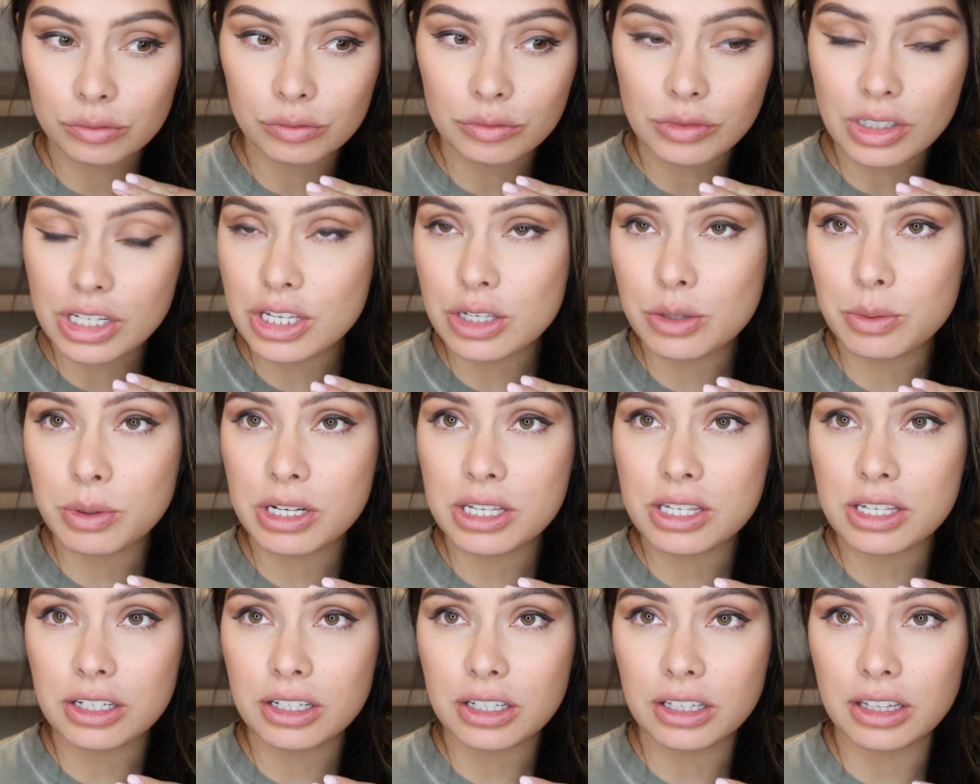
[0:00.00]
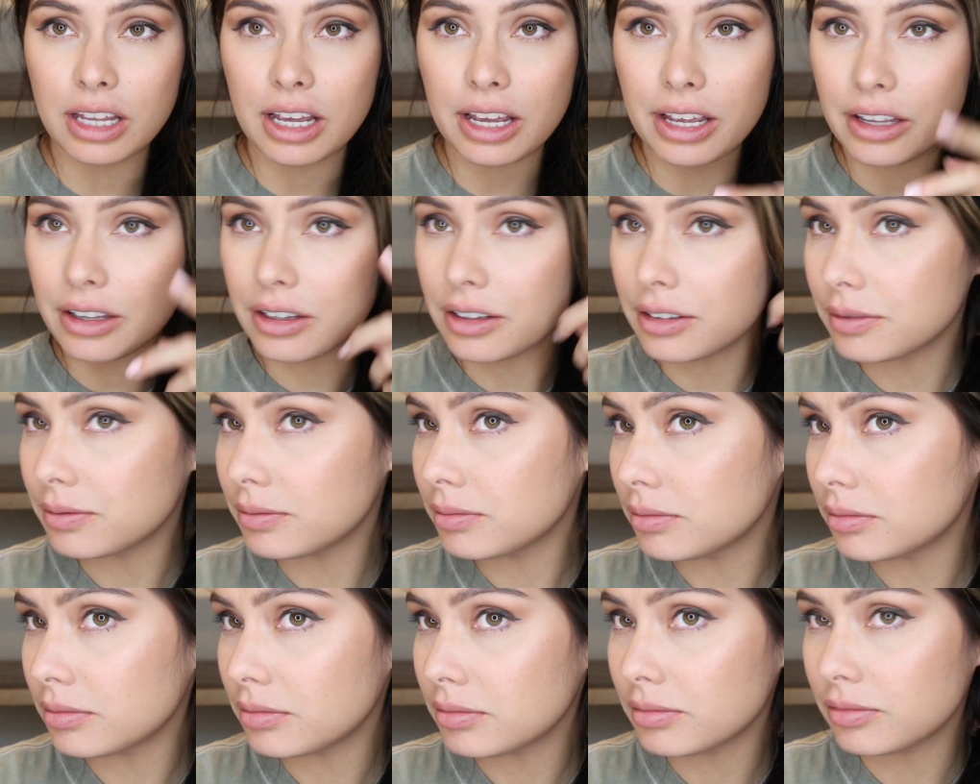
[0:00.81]
This is what it's looking like.
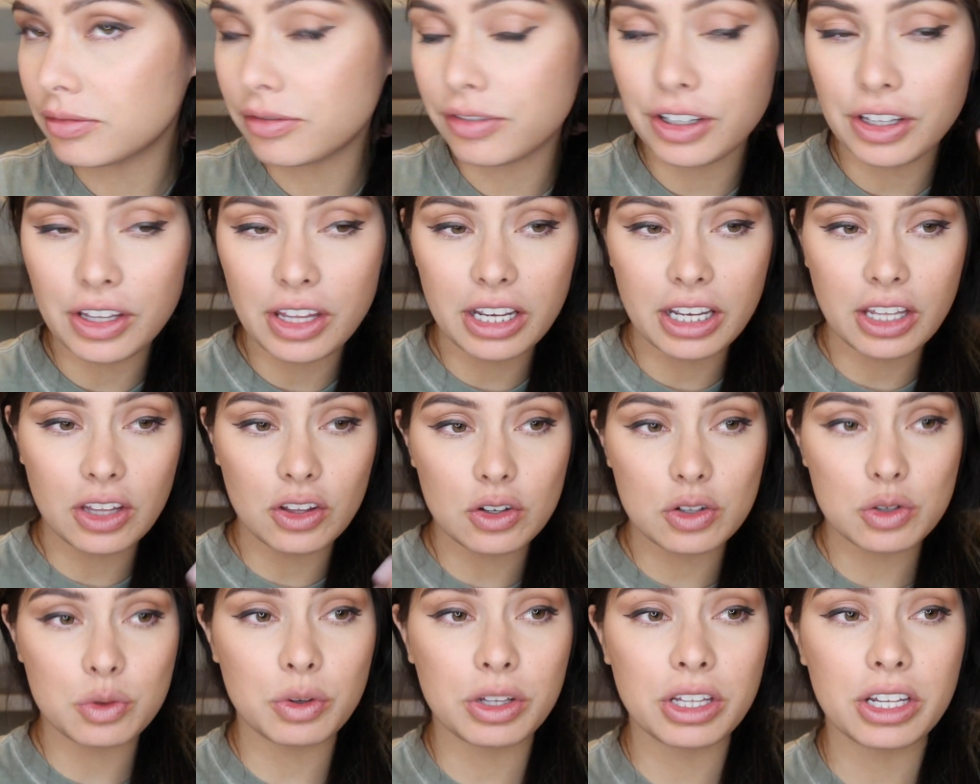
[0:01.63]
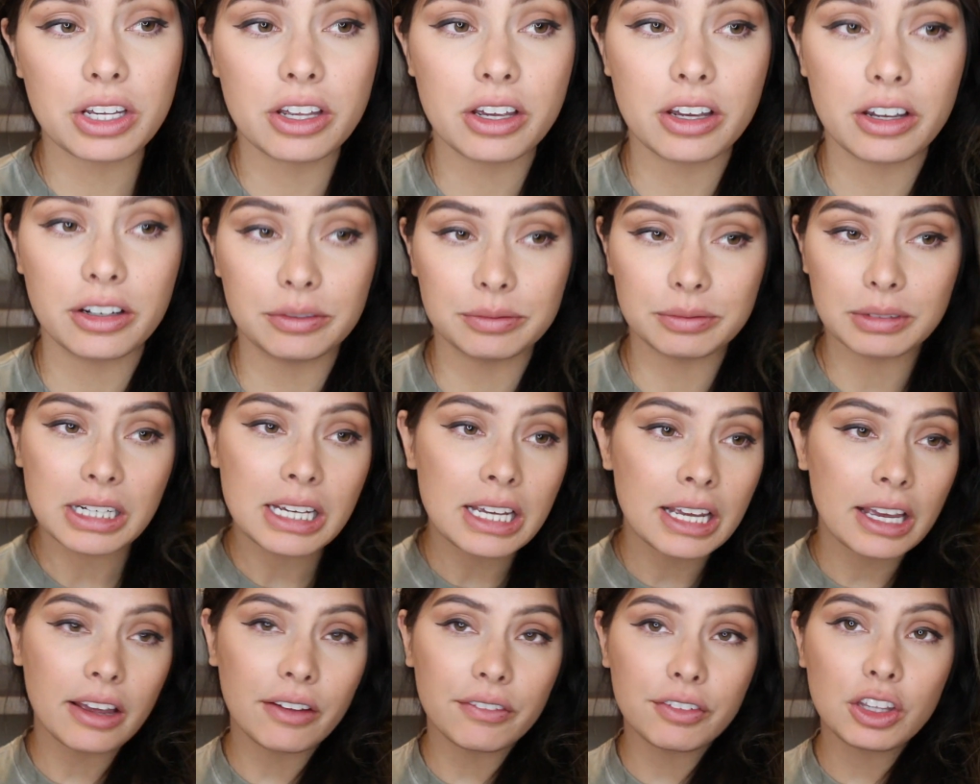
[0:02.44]
I feel like it looks really good.
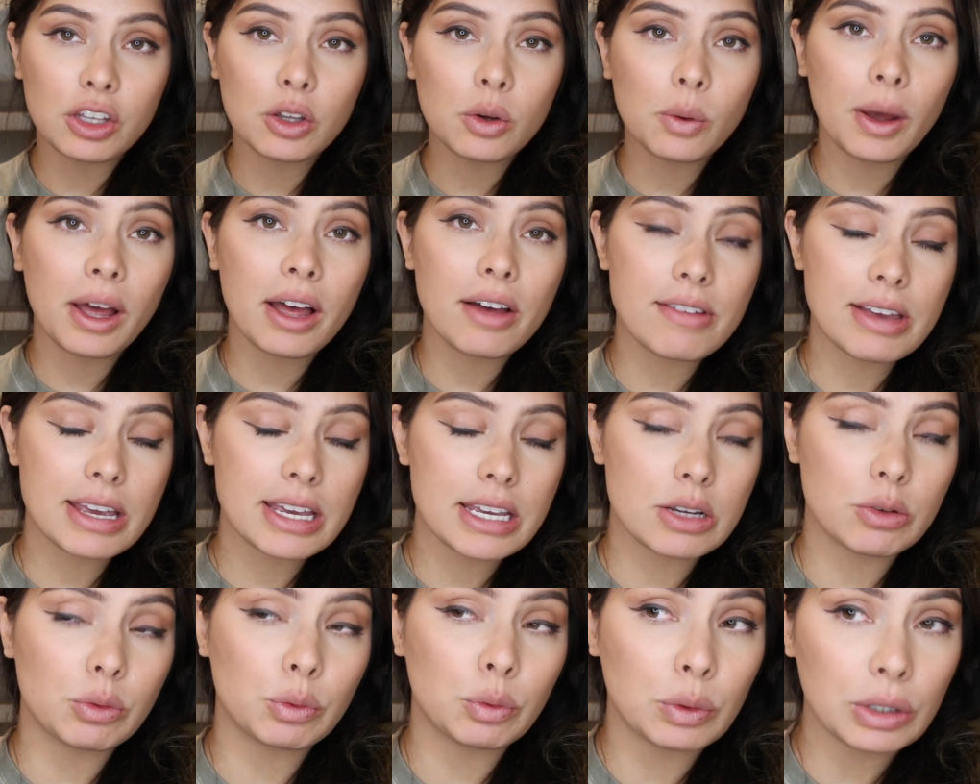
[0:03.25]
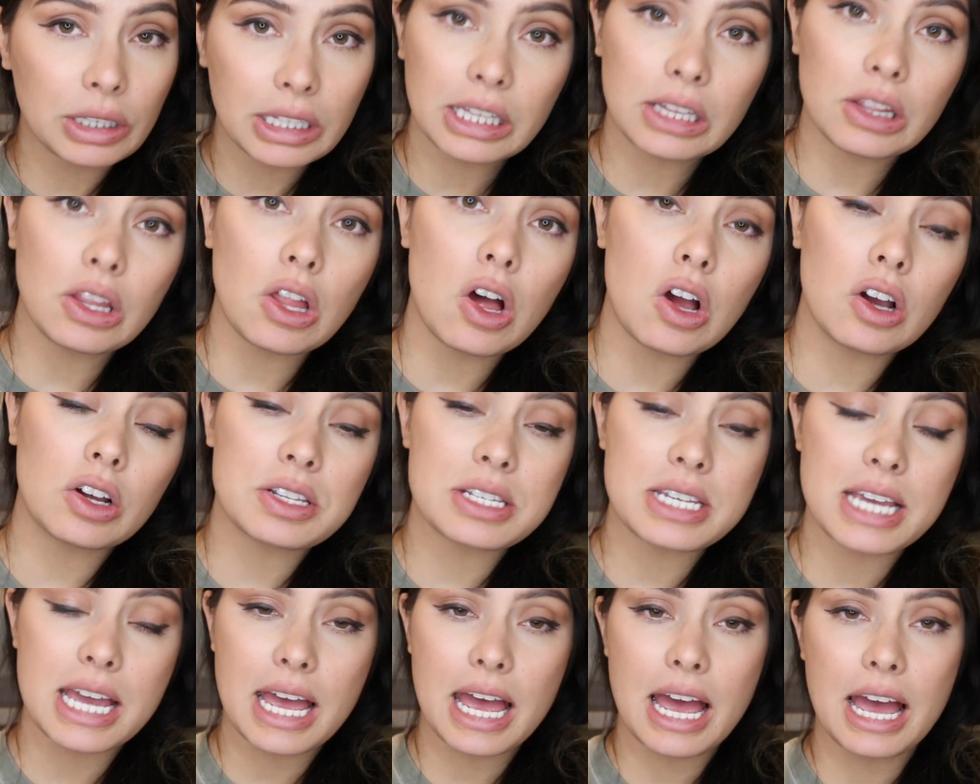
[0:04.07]
If you have a really long
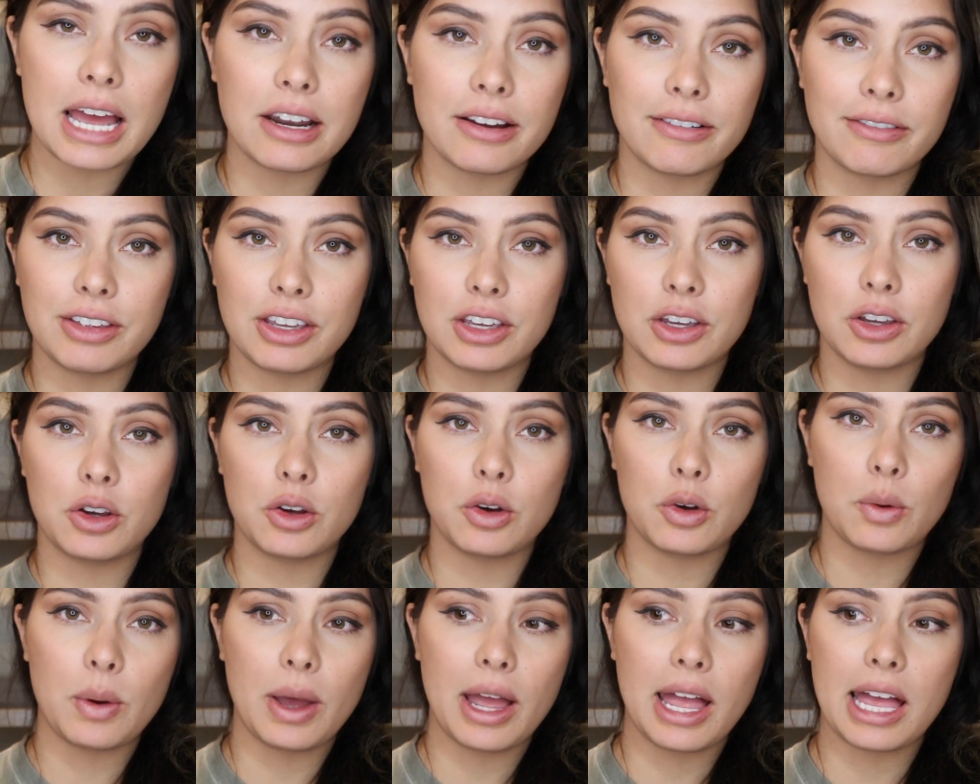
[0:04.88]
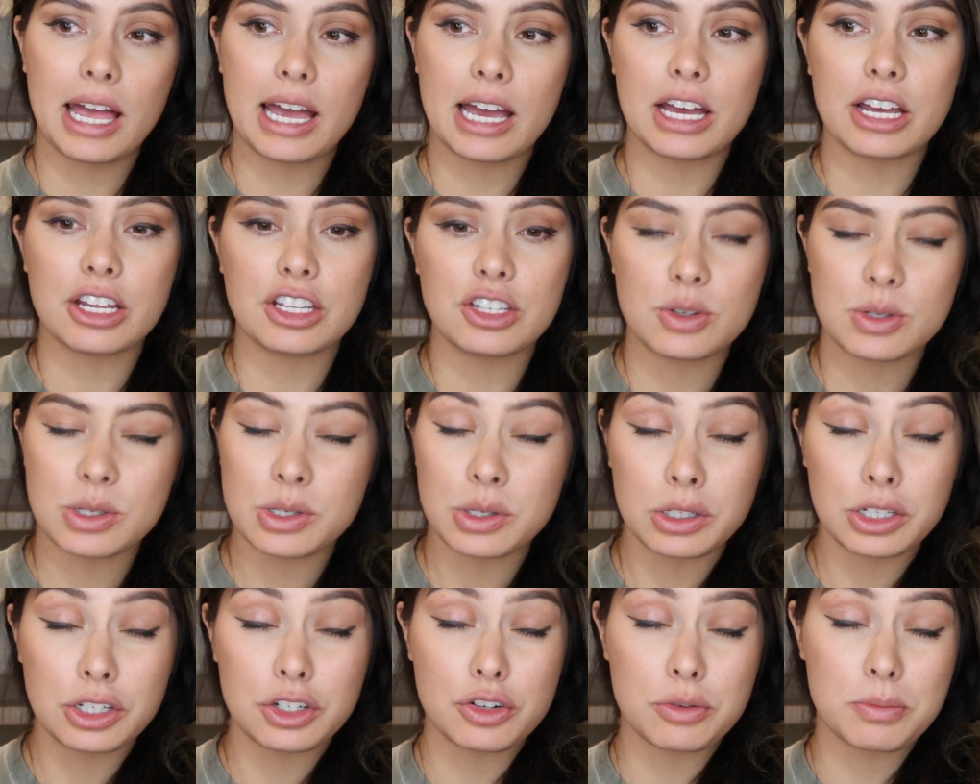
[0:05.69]
day ahead of you and you
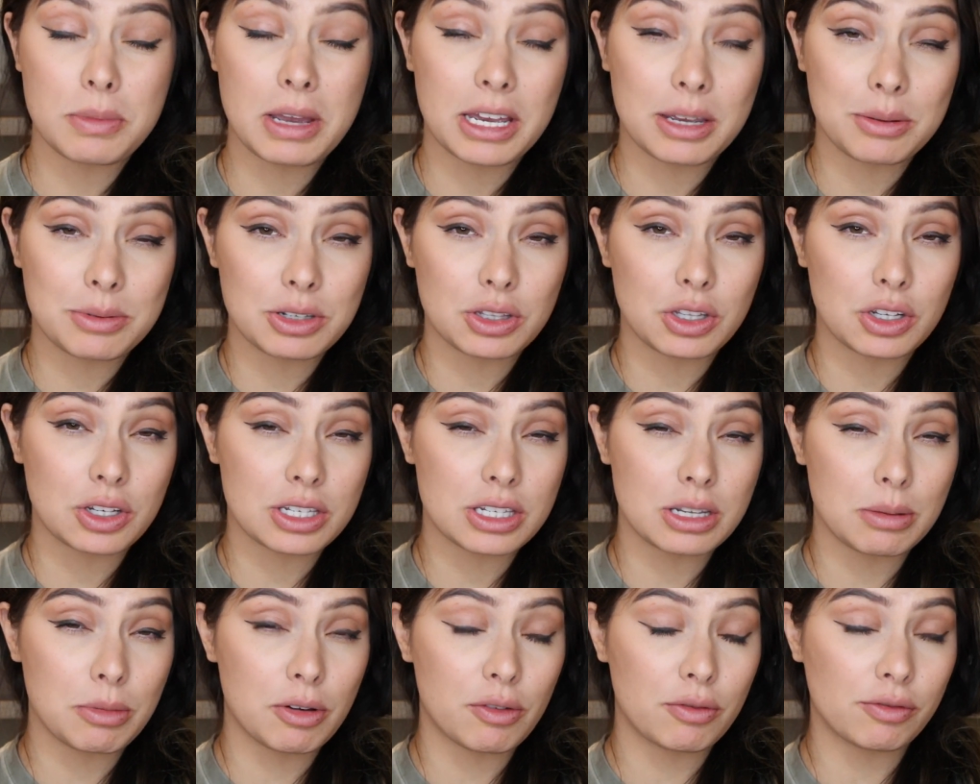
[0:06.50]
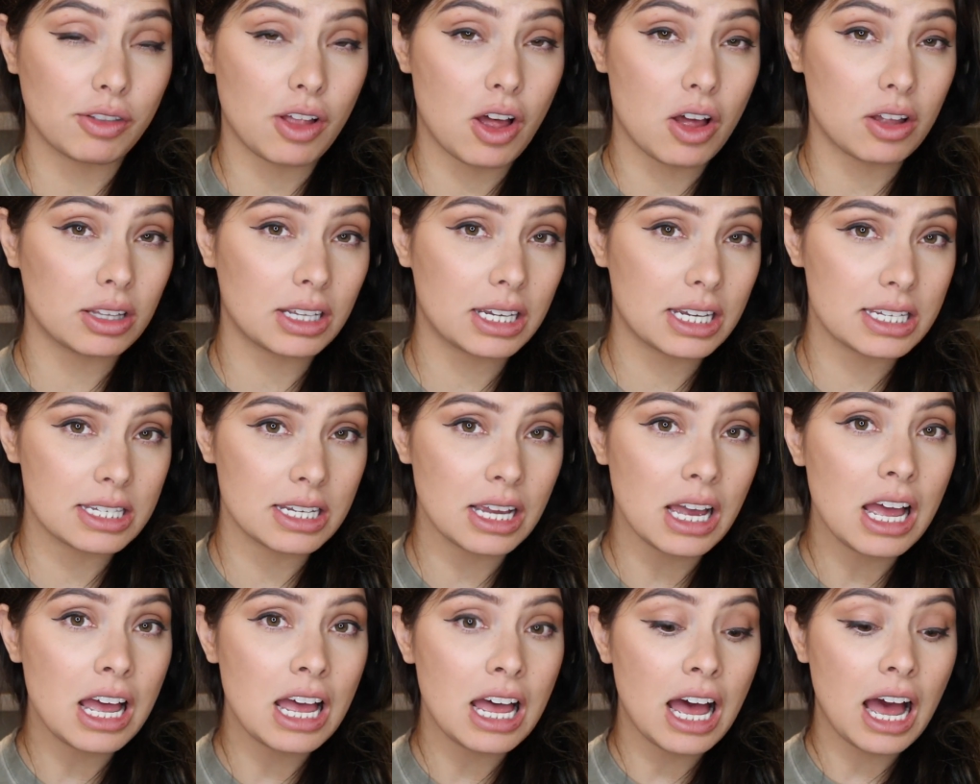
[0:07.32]
still need your makeup to look somewhat flawless,
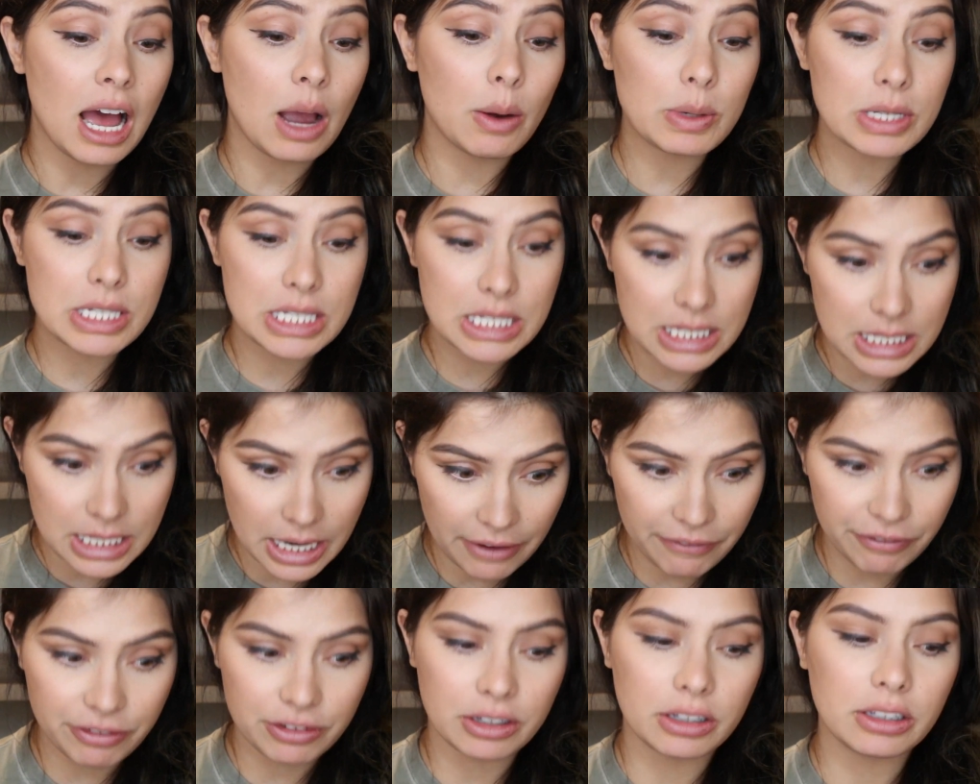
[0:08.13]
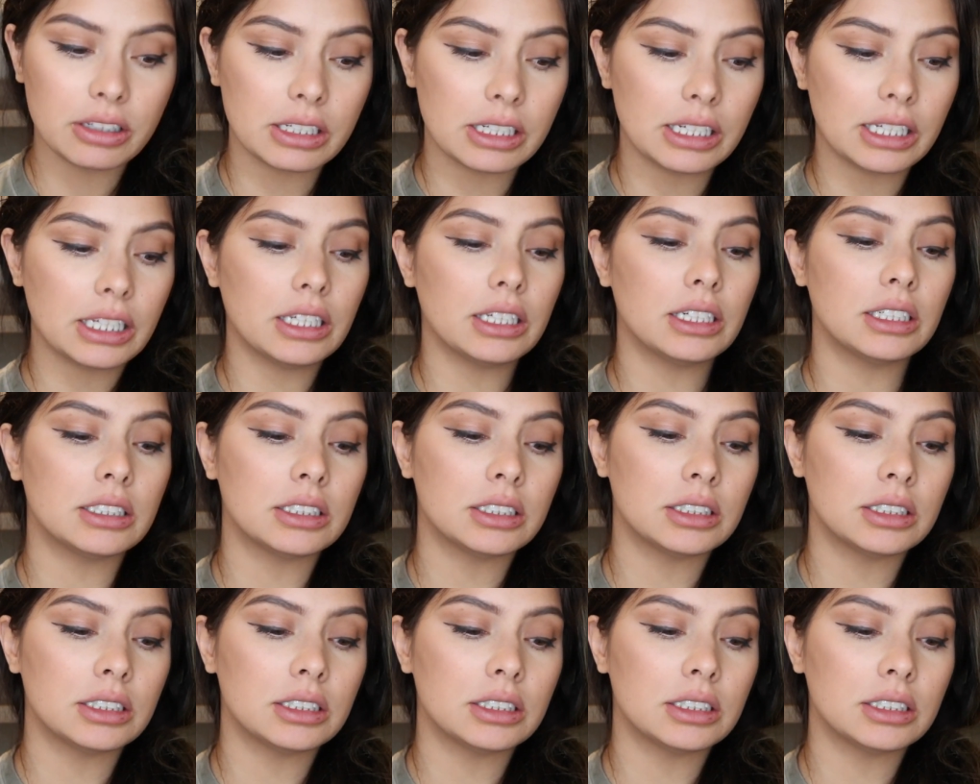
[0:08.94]
I would definitely